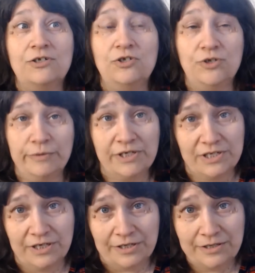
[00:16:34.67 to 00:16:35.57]
Doing
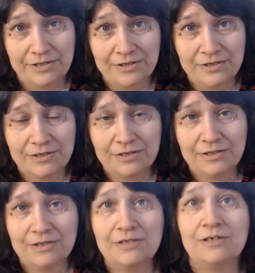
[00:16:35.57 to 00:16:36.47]
stunts.
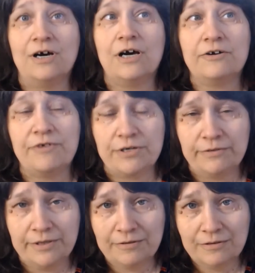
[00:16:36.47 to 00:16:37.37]
On a road.
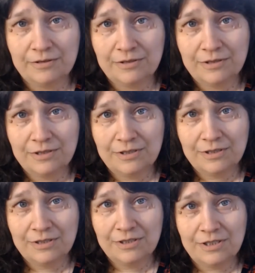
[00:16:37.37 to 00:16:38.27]

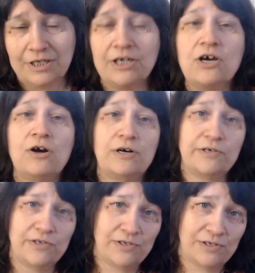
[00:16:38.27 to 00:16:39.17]
In cars.